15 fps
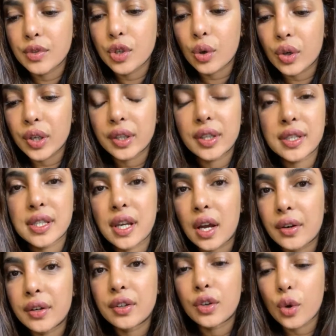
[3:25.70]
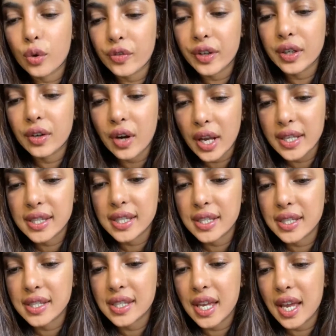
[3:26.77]
during this current COVID
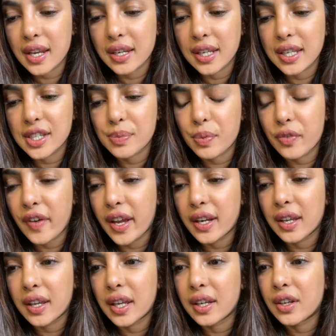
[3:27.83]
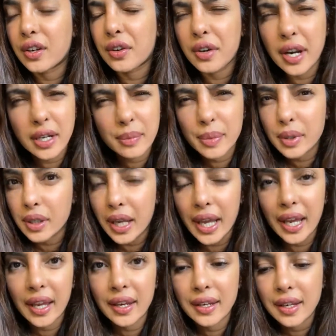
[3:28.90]
crisis, and he's providing incredible
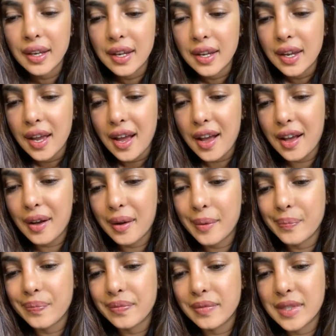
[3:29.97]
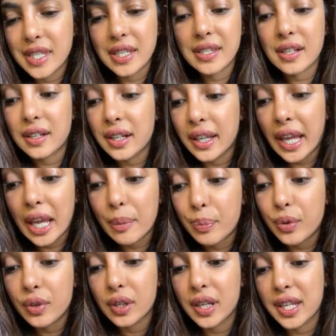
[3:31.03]
aid. Since
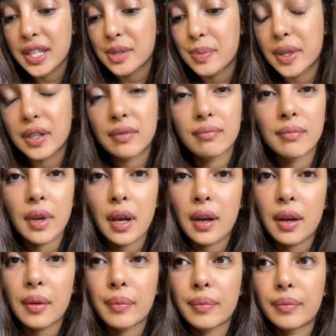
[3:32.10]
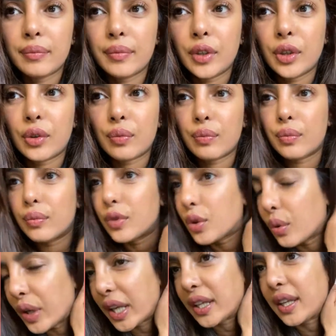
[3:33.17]
April, he's been
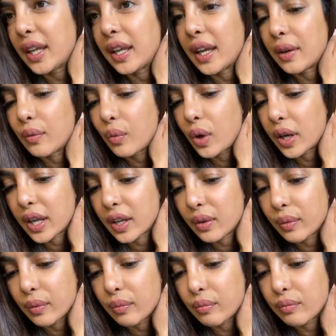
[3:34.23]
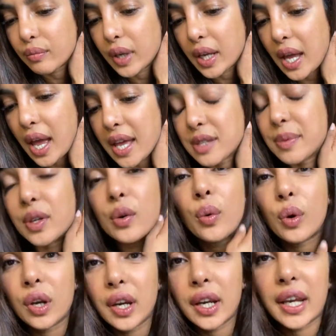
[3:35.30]
donating and working, has been
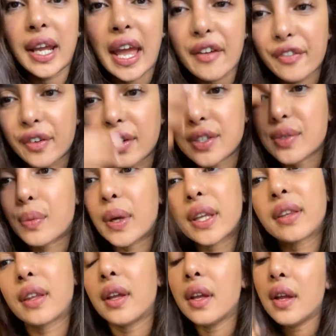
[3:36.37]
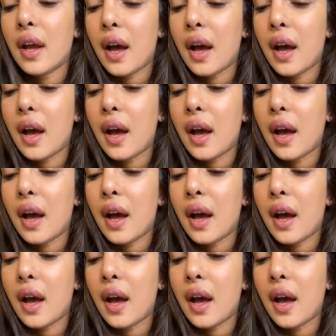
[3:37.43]
coordinating efforts with